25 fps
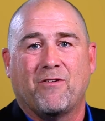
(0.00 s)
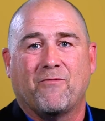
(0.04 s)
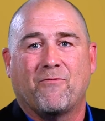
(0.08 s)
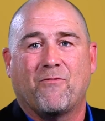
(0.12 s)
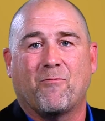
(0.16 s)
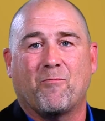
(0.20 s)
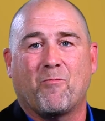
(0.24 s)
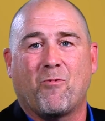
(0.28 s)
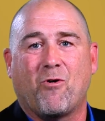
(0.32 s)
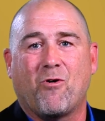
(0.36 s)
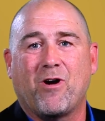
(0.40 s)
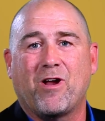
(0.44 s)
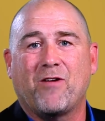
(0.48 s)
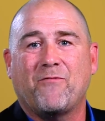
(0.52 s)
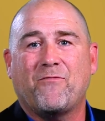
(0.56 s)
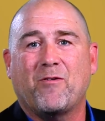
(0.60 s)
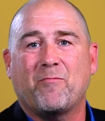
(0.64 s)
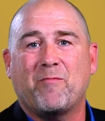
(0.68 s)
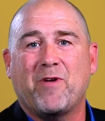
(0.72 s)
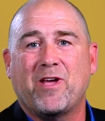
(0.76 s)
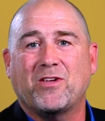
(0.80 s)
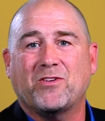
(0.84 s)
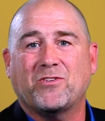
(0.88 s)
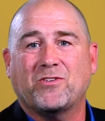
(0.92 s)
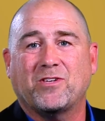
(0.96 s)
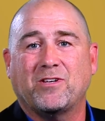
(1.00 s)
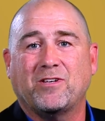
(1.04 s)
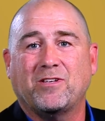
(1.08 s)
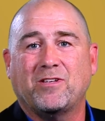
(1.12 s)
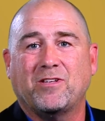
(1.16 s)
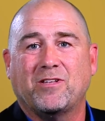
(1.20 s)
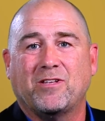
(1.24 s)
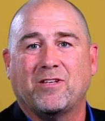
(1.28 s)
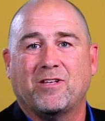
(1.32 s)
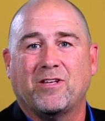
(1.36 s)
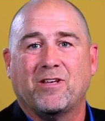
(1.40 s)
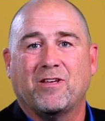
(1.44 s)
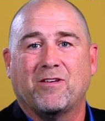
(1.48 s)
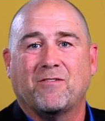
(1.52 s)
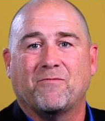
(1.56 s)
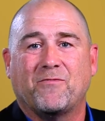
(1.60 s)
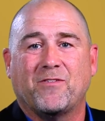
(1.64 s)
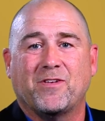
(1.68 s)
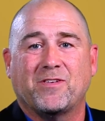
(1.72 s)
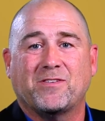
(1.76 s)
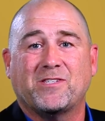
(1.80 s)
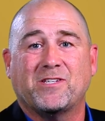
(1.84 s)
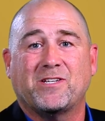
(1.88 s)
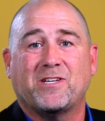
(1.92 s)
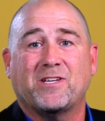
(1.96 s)
For more information,
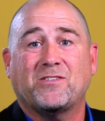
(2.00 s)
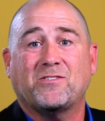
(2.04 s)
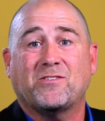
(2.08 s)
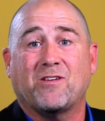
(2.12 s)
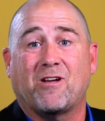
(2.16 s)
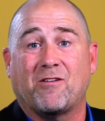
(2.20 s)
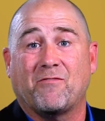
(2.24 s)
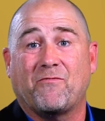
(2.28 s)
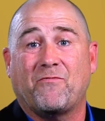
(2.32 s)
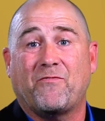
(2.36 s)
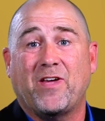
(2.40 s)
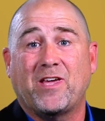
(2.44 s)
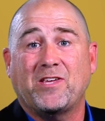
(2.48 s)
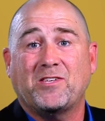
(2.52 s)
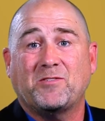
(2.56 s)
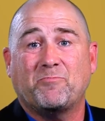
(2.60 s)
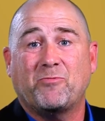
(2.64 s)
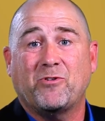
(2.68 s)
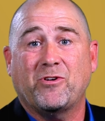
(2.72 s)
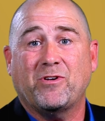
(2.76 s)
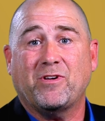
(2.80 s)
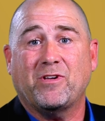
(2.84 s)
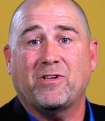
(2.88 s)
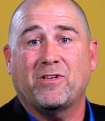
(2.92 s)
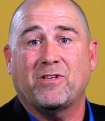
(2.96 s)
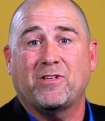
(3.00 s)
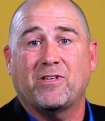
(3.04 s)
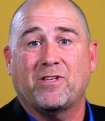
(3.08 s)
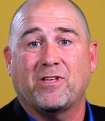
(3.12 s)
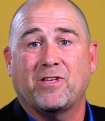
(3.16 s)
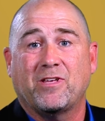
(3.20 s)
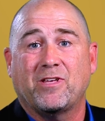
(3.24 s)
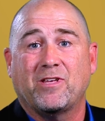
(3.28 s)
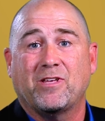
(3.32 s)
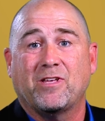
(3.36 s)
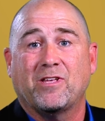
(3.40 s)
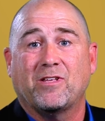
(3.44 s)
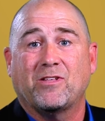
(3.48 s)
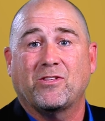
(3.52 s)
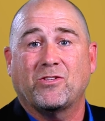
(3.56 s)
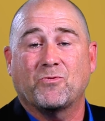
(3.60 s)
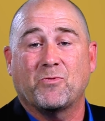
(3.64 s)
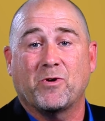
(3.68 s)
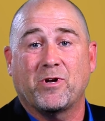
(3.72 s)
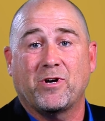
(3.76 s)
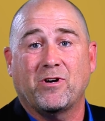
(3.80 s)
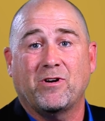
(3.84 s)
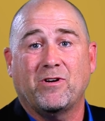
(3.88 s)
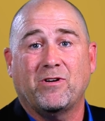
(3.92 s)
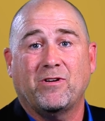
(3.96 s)
visit us on Facebook,
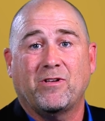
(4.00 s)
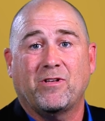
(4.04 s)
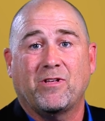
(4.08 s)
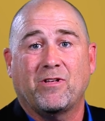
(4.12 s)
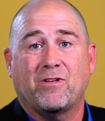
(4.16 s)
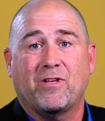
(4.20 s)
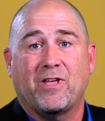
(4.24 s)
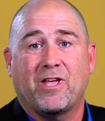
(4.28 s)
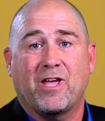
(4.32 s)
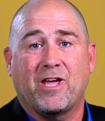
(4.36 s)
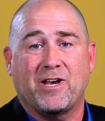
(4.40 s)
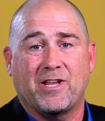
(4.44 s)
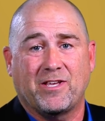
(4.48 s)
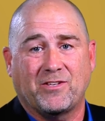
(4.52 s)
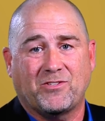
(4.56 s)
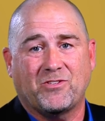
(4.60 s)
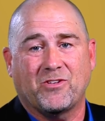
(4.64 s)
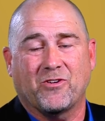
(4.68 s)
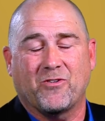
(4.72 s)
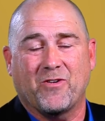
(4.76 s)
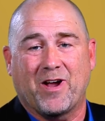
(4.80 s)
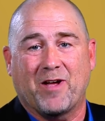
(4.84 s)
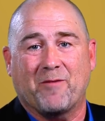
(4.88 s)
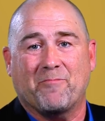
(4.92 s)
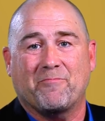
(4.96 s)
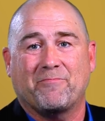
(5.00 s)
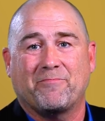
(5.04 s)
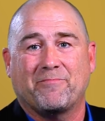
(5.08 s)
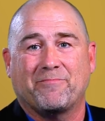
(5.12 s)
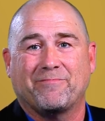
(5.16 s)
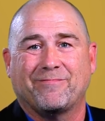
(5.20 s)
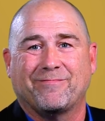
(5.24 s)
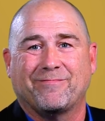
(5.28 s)
Twitter, and Instagram.